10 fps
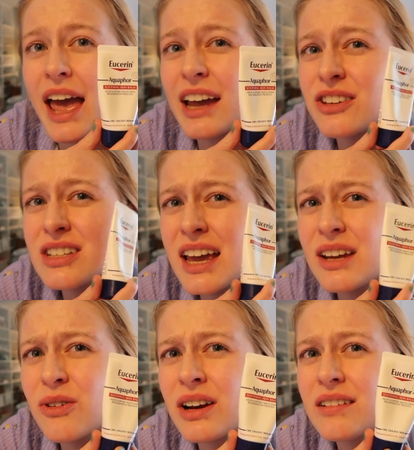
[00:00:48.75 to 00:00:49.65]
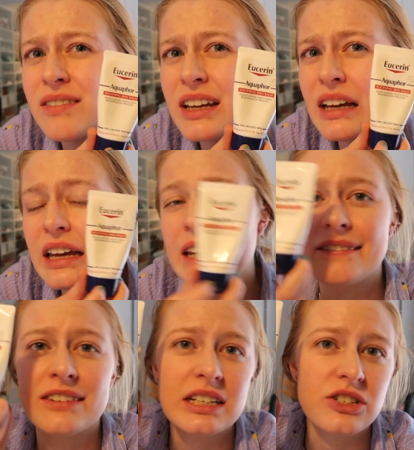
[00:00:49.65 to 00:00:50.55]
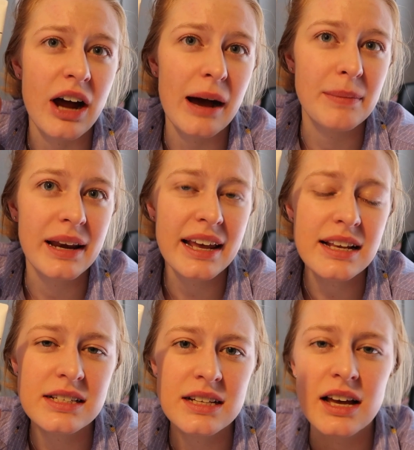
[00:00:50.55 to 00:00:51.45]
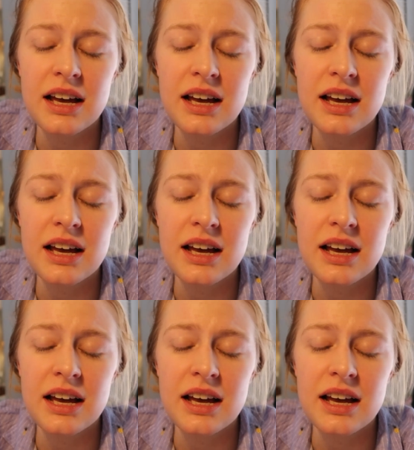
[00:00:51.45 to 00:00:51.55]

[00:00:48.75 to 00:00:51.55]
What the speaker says: Accutane or living in a very dry place.